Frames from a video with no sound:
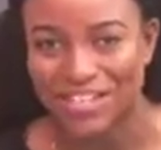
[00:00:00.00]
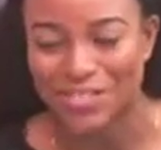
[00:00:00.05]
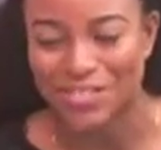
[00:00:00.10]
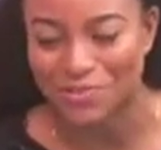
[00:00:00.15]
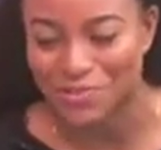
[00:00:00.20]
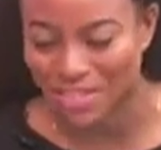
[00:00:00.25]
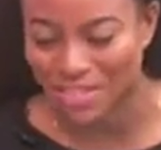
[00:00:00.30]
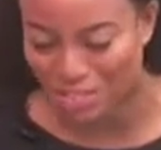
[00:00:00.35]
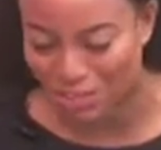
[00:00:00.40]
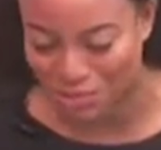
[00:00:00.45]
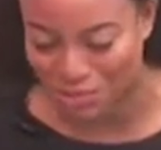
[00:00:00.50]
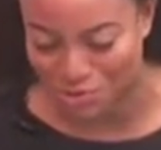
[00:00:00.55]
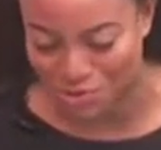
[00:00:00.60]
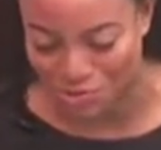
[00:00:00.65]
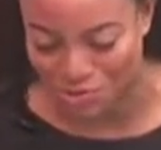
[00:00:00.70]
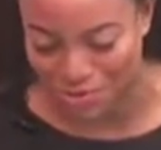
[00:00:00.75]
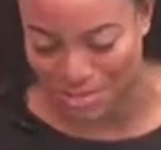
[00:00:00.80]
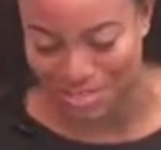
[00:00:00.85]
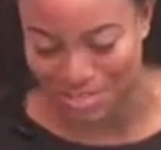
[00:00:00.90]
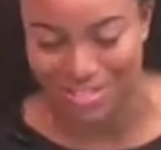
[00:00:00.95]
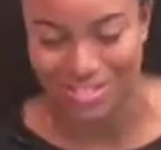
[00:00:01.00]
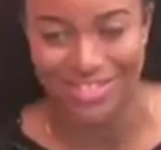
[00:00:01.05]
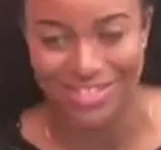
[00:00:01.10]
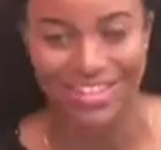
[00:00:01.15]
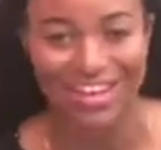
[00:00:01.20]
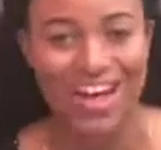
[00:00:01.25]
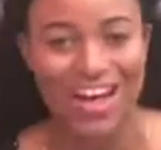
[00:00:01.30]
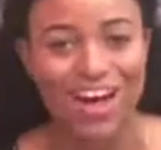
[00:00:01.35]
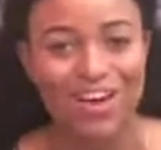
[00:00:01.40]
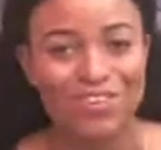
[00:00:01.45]
to the show. This is The
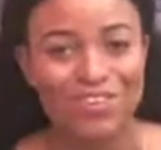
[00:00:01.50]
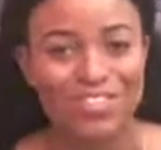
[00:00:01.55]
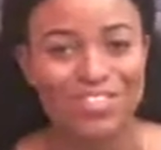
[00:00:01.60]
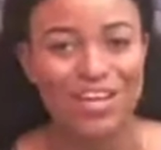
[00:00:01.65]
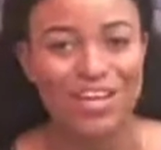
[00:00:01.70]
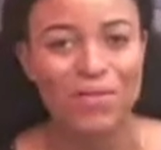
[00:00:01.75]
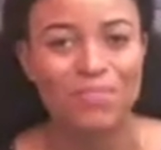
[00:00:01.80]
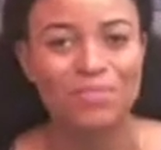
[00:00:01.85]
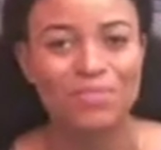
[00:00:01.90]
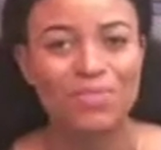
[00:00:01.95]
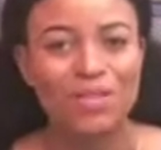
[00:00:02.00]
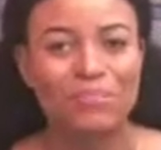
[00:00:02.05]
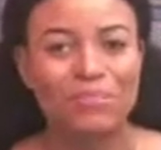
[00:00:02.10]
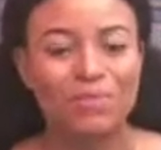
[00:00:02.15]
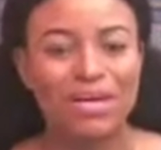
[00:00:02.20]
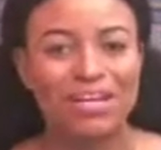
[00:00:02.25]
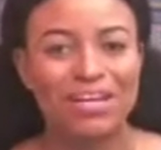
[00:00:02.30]
Couch. My